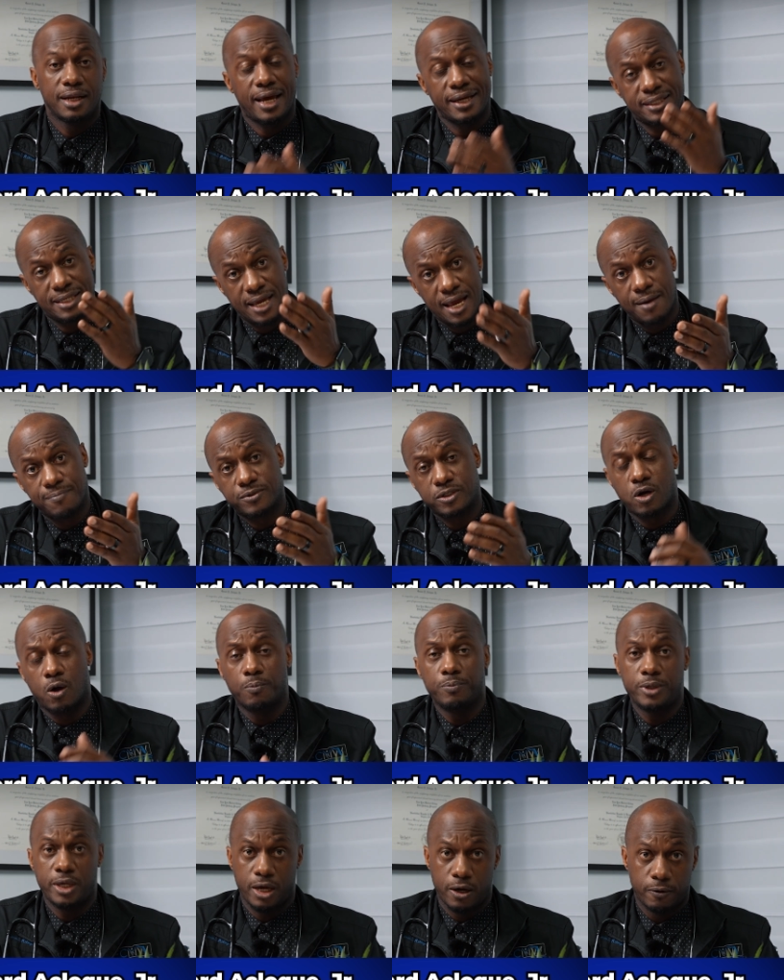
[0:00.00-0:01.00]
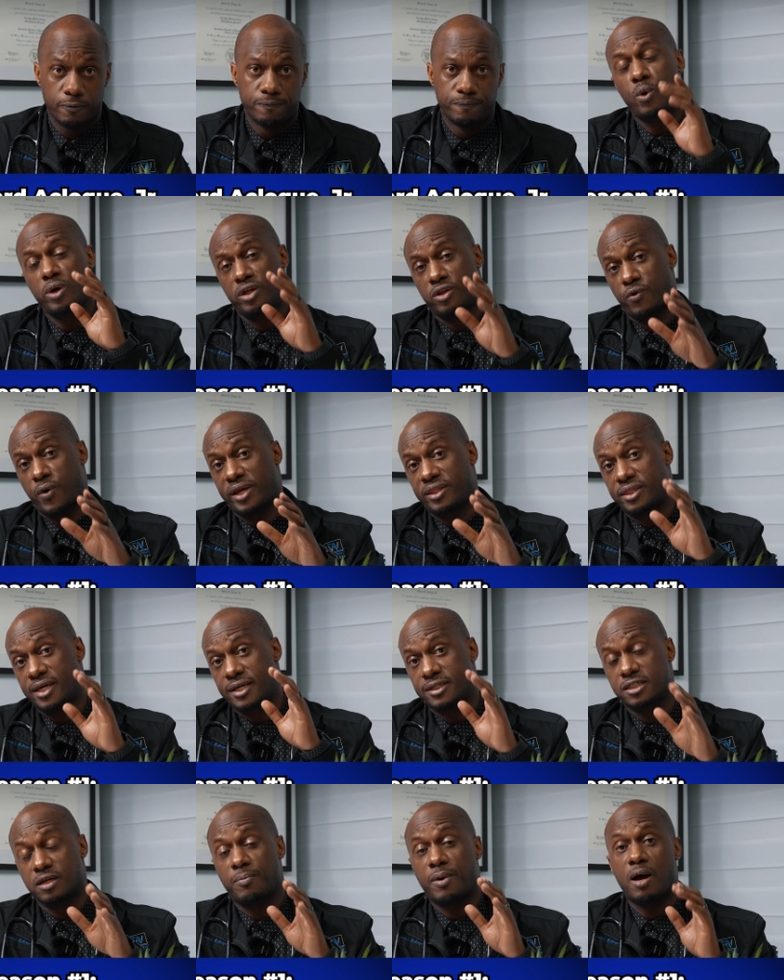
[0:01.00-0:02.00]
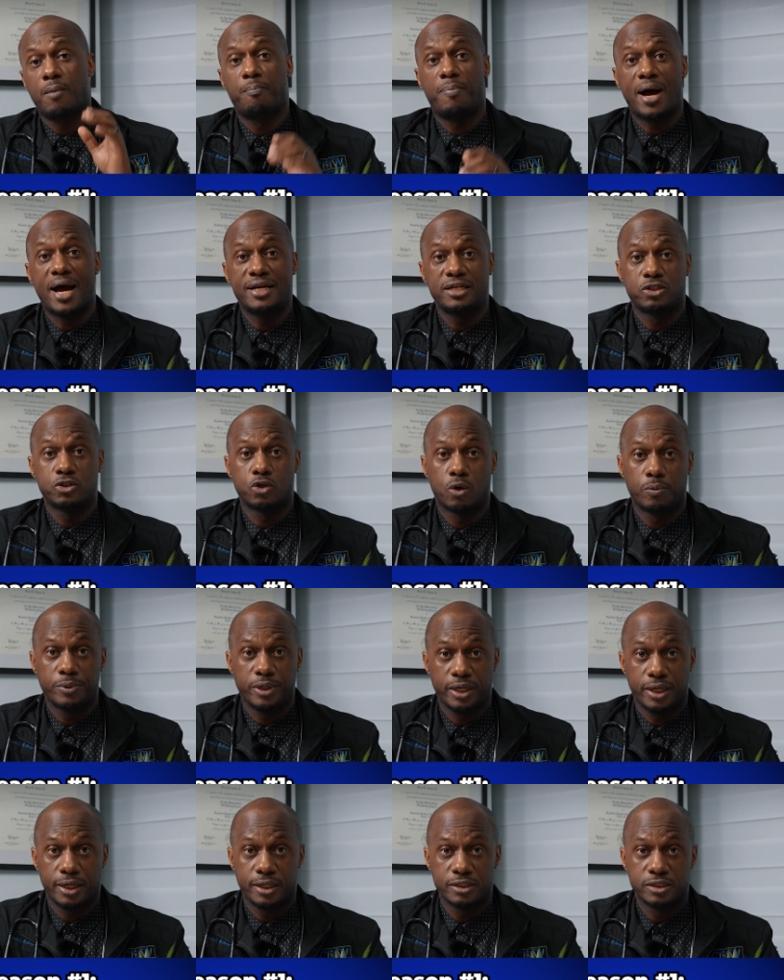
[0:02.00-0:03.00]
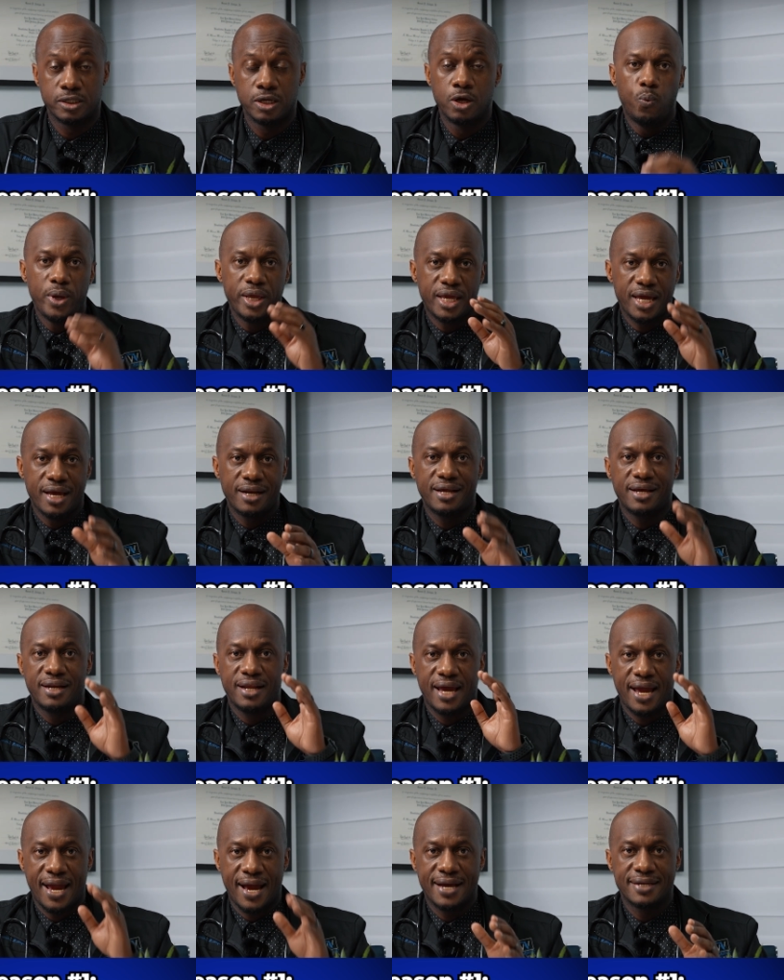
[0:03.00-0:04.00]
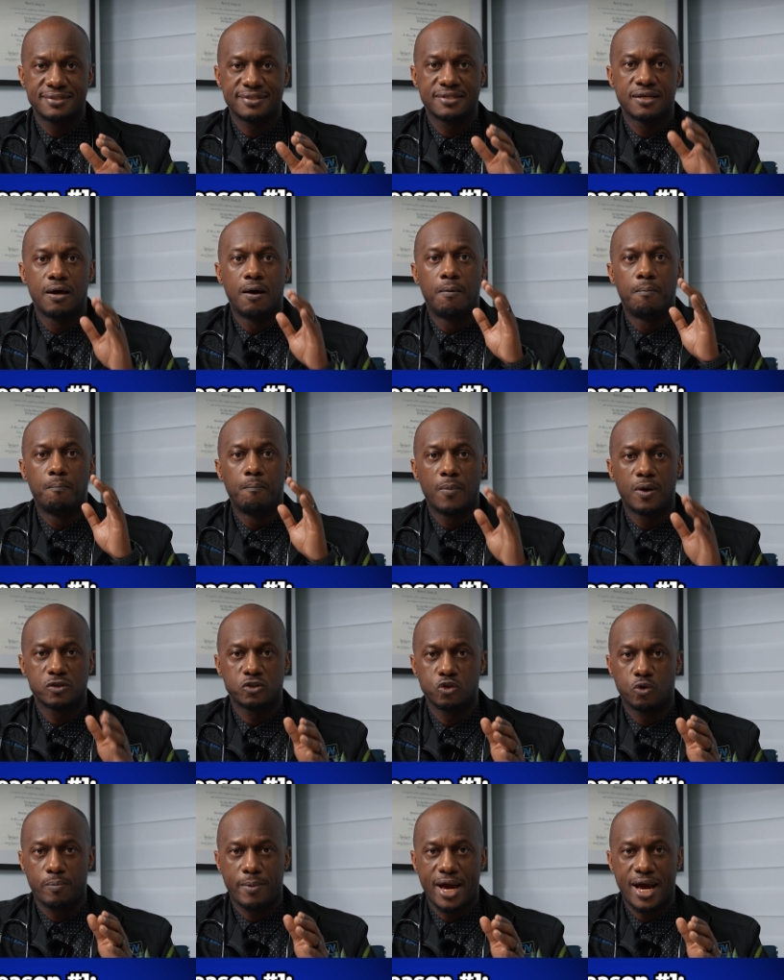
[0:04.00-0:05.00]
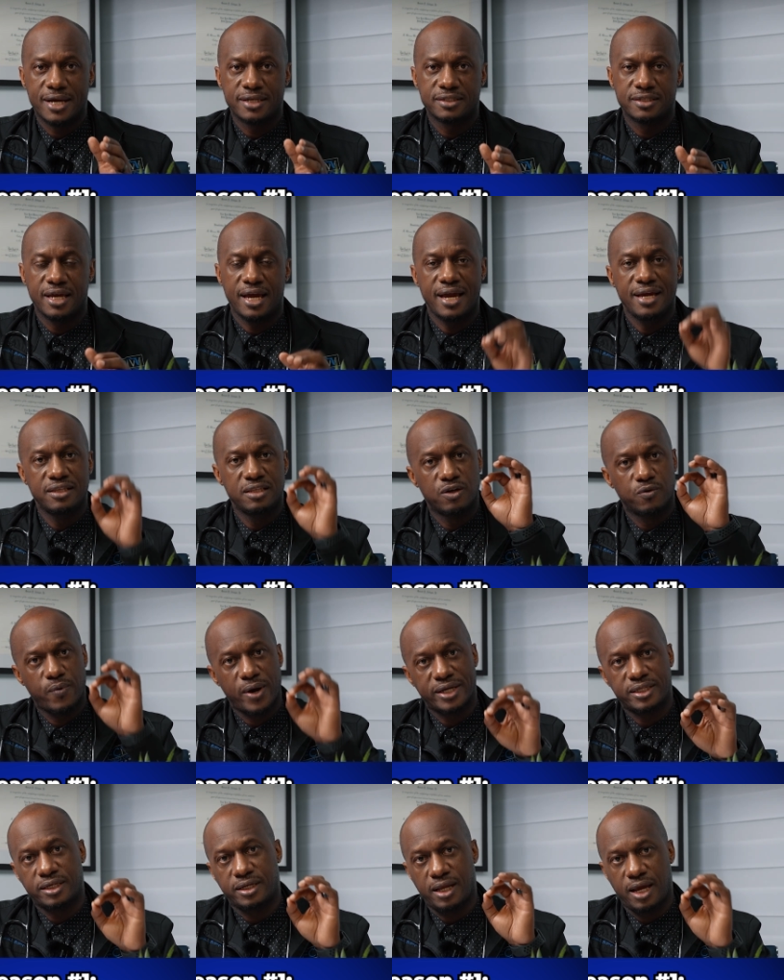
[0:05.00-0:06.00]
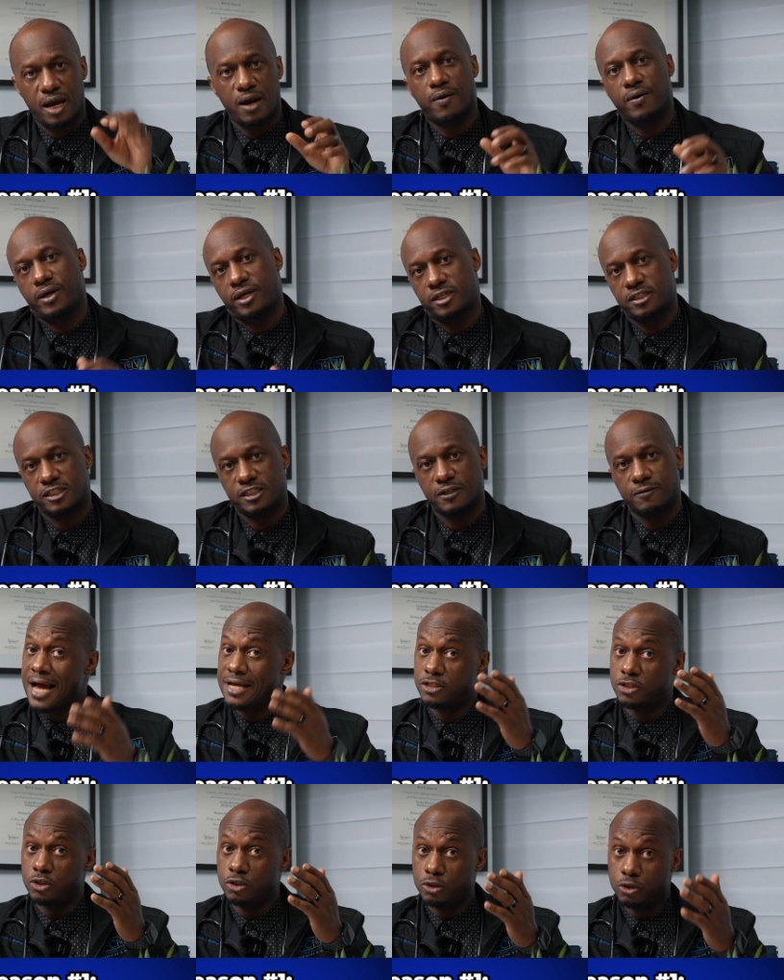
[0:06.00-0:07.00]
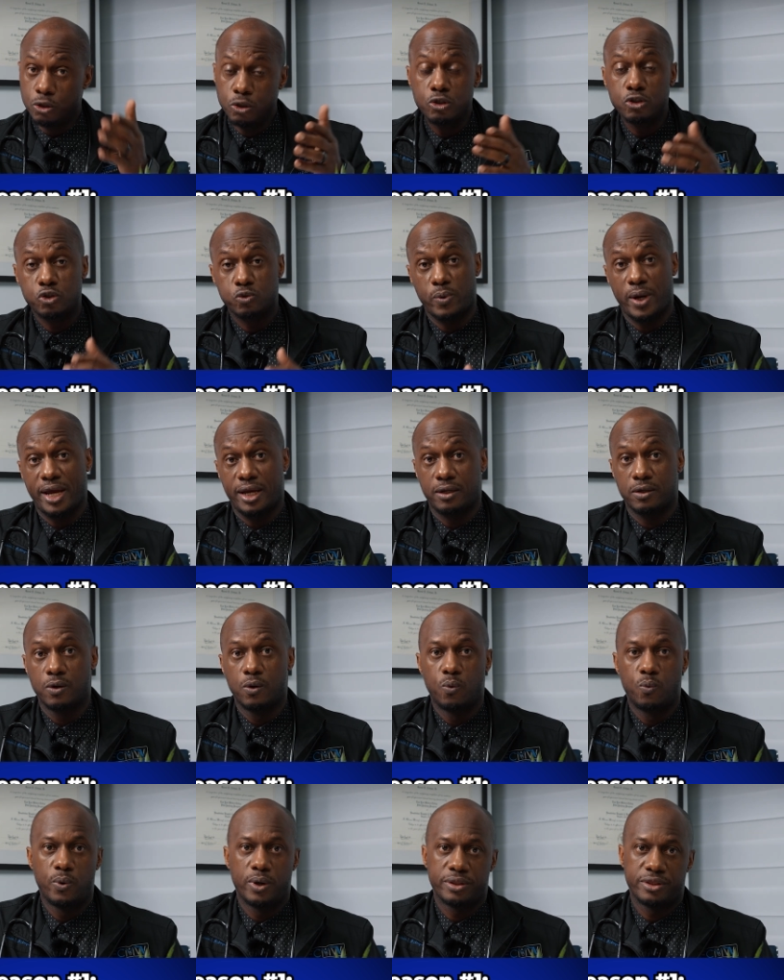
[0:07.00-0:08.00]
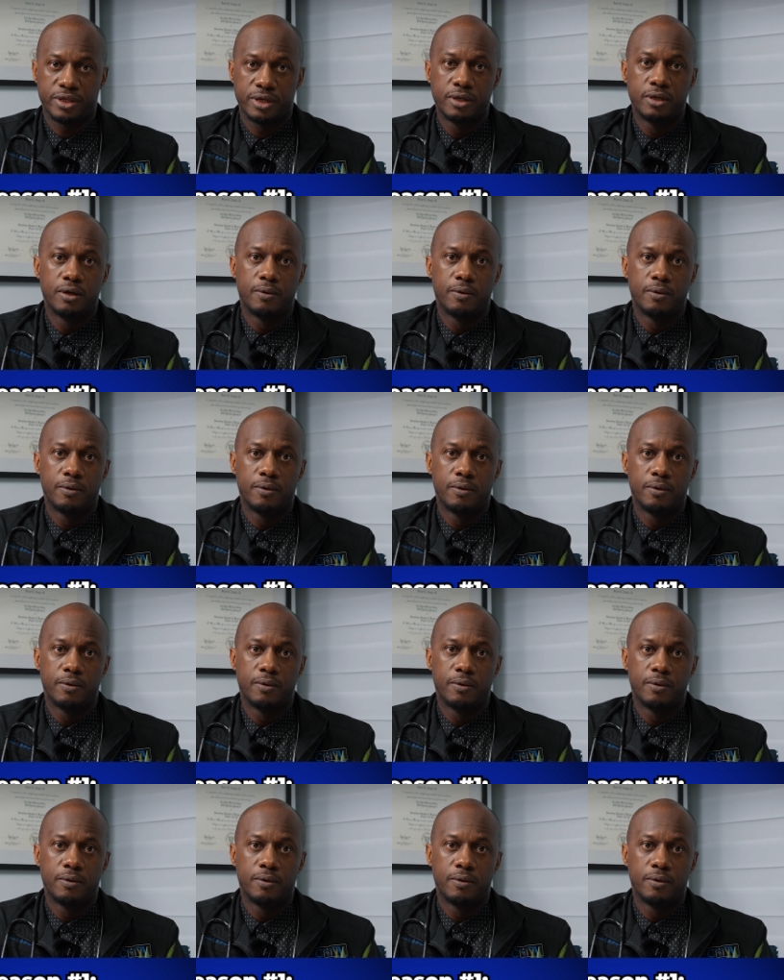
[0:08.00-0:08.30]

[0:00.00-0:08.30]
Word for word: like the Emsculpt Neo. One of the great things about body sculpting is we can enhance muscle mass in directed areas. As you lose weight with